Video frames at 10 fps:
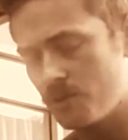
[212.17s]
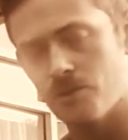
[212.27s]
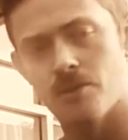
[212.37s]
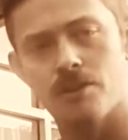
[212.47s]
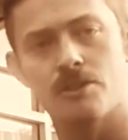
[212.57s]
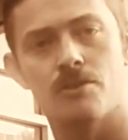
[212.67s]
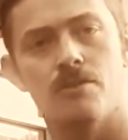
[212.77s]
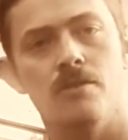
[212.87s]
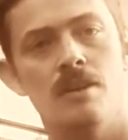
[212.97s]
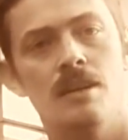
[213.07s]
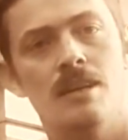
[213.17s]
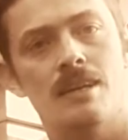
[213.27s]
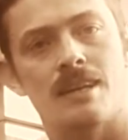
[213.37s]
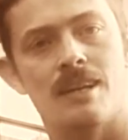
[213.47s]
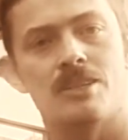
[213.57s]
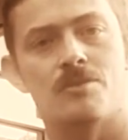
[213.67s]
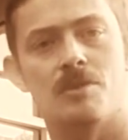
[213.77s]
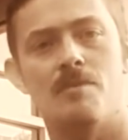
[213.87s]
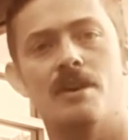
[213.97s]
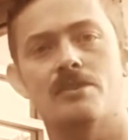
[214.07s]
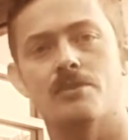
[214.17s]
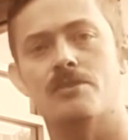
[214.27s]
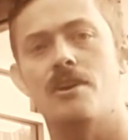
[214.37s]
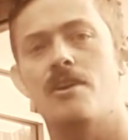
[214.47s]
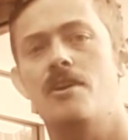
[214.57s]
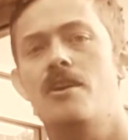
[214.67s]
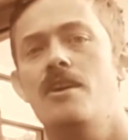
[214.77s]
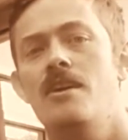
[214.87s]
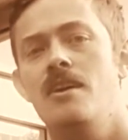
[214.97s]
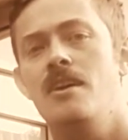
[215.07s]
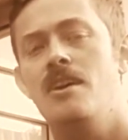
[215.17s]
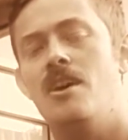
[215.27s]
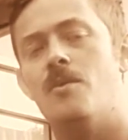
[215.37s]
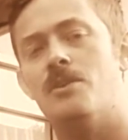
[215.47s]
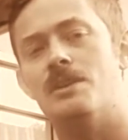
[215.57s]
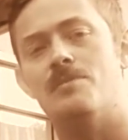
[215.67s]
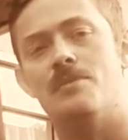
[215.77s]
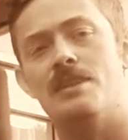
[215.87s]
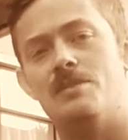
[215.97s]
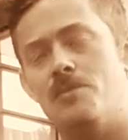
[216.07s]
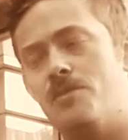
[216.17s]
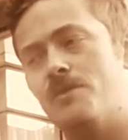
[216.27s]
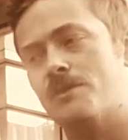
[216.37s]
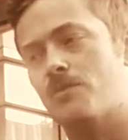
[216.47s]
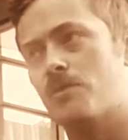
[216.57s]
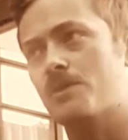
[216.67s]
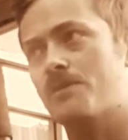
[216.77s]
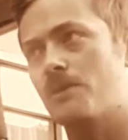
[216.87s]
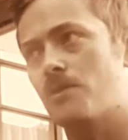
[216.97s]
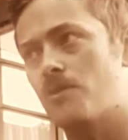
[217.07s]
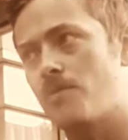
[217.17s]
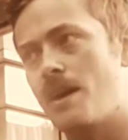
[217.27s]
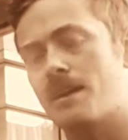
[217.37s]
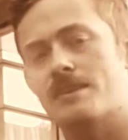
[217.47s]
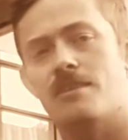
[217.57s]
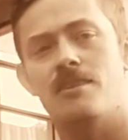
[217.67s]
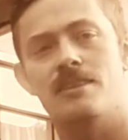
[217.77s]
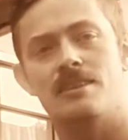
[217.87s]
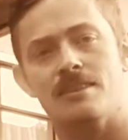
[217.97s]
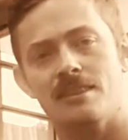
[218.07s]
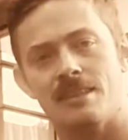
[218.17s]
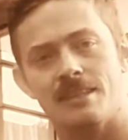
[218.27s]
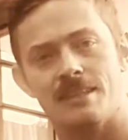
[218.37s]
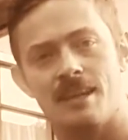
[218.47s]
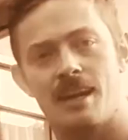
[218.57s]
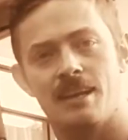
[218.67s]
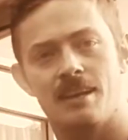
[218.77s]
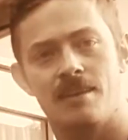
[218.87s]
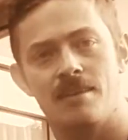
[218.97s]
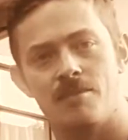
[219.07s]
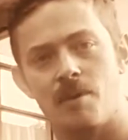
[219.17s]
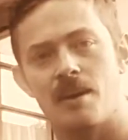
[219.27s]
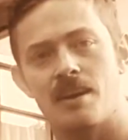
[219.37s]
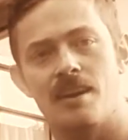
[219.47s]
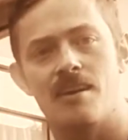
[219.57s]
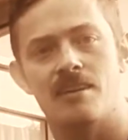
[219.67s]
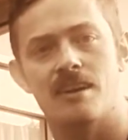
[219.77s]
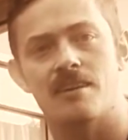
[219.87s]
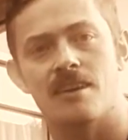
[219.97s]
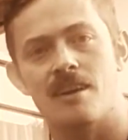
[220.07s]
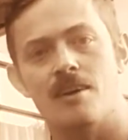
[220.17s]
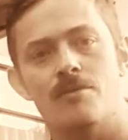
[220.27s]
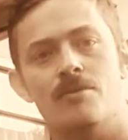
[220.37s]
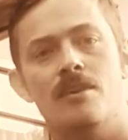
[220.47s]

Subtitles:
neurological connection with the muscles. So I want these movements to all just feel automatic. So I'll literally just sit out here about an hour and a half